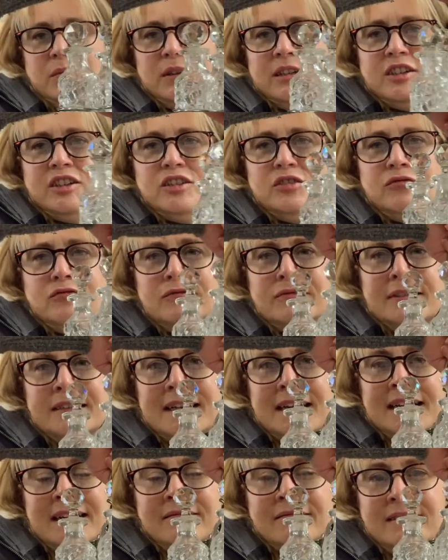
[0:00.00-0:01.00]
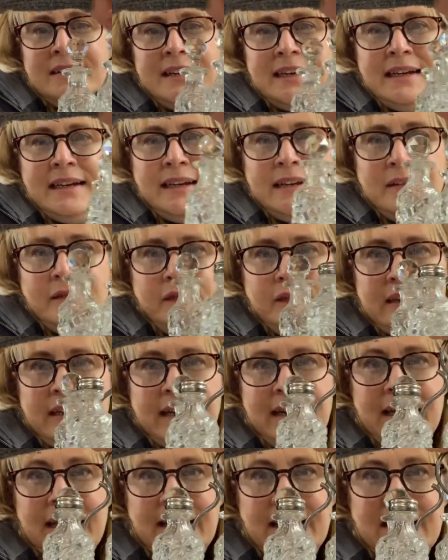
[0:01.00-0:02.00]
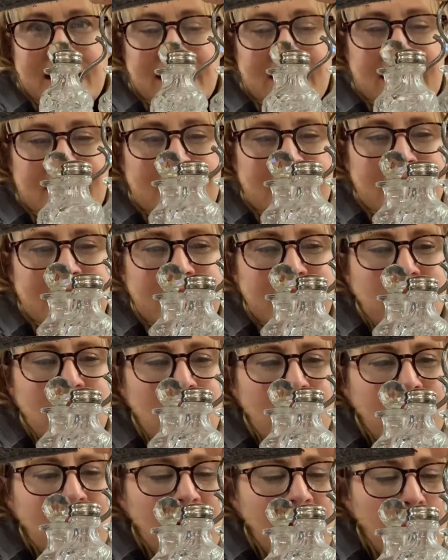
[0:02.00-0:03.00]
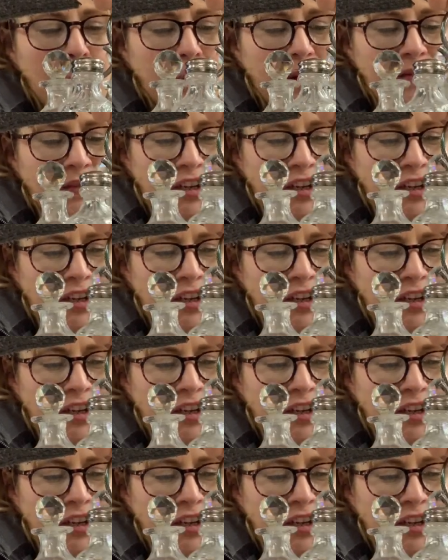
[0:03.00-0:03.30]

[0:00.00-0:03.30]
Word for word: which is really really lovely there are a couple of